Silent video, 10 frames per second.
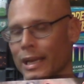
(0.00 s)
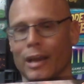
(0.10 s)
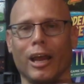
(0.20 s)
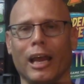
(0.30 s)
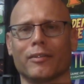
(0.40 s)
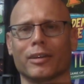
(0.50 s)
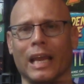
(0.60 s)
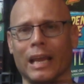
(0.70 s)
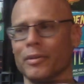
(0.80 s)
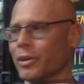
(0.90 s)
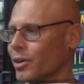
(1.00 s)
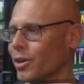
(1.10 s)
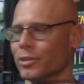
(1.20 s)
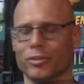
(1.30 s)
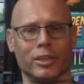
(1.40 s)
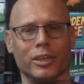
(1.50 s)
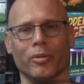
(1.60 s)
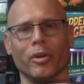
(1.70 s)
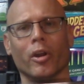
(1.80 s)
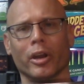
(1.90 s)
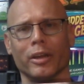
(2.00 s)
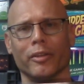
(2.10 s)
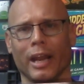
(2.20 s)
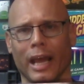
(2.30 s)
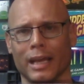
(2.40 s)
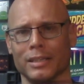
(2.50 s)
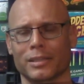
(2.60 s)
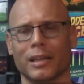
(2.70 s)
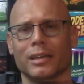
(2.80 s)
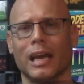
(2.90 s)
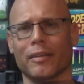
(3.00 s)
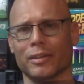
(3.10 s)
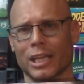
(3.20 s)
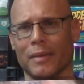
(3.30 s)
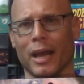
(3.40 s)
Now, I have a game here called Stratego Narnia that has kind of the same